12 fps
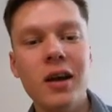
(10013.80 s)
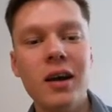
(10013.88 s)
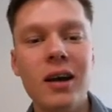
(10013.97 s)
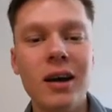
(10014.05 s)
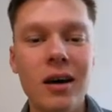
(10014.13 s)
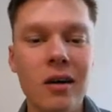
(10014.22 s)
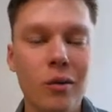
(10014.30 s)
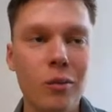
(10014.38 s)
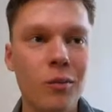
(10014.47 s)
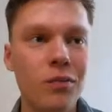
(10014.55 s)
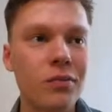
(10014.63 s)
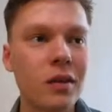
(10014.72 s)

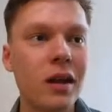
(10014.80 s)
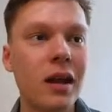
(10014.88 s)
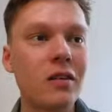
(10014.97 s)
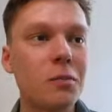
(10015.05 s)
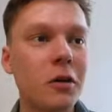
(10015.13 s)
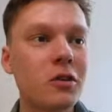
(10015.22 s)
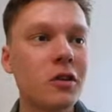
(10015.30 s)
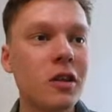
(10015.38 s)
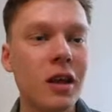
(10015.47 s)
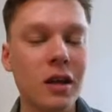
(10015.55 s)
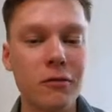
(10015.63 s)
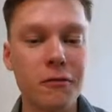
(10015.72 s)
And especially
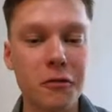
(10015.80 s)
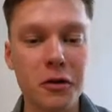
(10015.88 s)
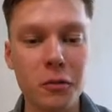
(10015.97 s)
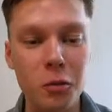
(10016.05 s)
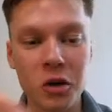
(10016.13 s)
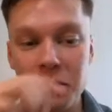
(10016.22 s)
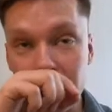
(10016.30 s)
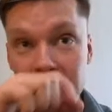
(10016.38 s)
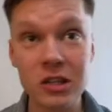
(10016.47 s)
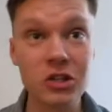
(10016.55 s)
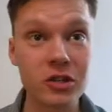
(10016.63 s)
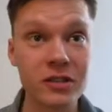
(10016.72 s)
like for what we
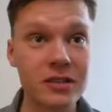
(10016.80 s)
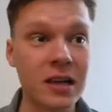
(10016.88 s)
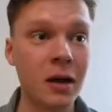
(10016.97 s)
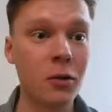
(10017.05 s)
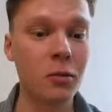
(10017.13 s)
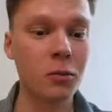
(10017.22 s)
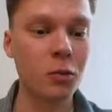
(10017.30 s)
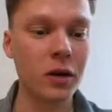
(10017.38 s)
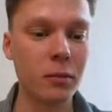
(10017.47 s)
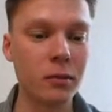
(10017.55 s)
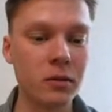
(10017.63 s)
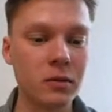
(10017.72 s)
did just now, where
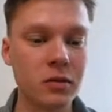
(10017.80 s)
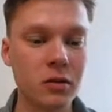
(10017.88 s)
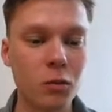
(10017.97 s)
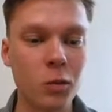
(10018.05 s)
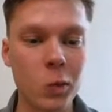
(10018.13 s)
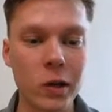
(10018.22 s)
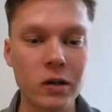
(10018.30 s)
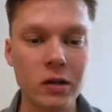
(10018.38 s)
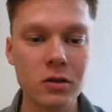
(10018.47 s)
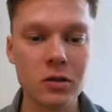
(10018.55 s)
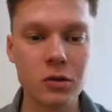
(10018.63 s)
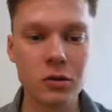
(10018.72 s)
we sort of went
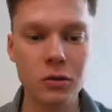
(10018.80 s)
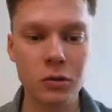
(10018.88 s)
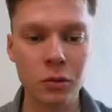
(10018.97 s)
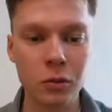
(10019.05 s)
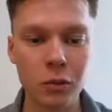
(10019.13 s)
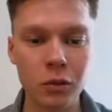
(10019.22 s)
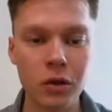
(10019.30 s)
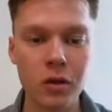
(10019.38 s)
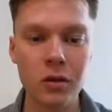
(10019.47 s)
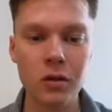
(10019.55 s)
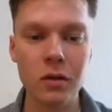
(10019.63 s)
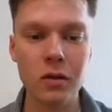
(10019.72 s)
into the